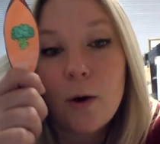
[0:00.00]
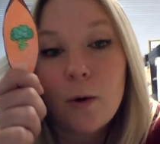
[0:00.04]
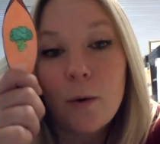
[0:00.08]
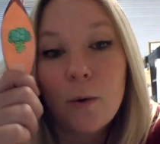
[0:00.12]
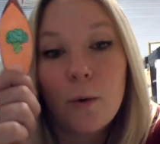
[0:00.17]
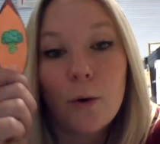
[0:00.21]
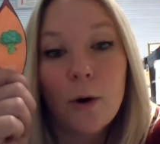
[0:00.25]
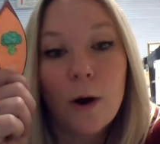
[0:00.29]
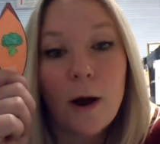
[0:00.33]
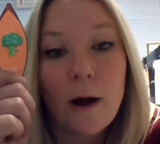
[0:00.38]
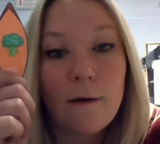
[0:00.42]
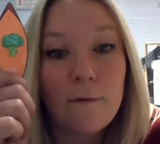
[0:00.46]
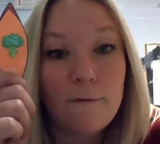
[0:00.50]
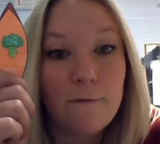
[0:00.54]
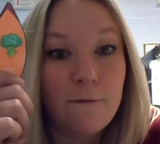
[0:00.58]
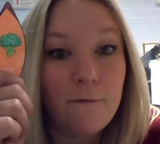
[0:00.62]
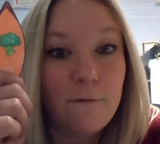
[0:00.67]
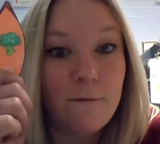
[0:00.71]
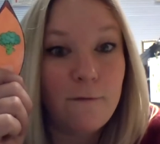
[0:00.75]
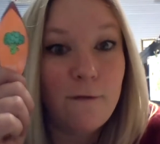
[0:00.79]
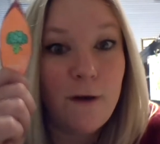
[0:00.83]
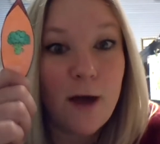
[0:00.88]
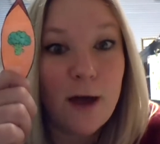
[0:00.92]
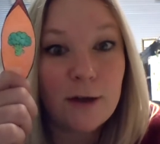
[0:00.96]
or a
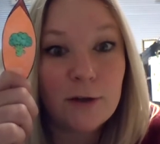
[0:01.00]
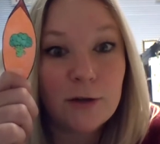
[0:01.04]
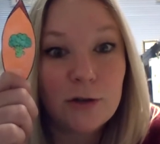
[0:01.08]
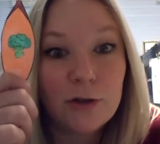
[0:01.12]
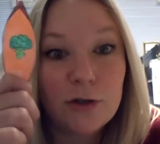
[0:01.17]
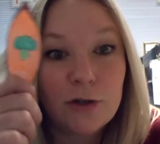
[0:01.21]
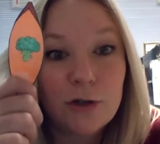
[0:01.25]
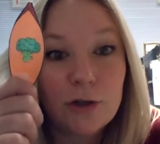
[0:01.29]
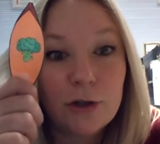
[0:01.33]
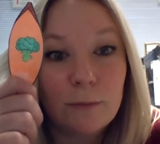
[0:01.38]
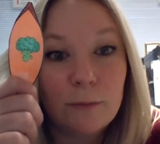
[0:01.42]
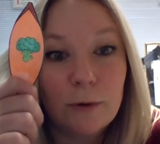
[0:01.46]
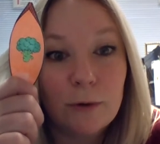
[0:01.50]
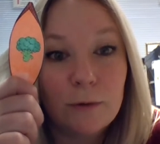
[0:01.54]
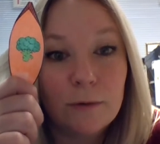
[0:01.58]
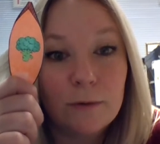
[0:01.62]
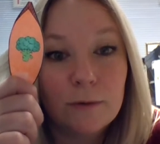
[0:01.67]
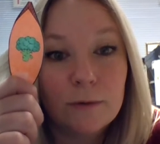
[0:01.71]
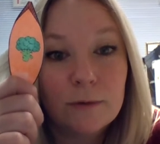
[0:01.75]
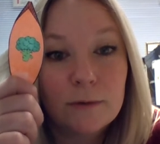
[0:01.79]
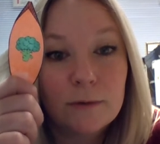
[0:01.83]
vegetable?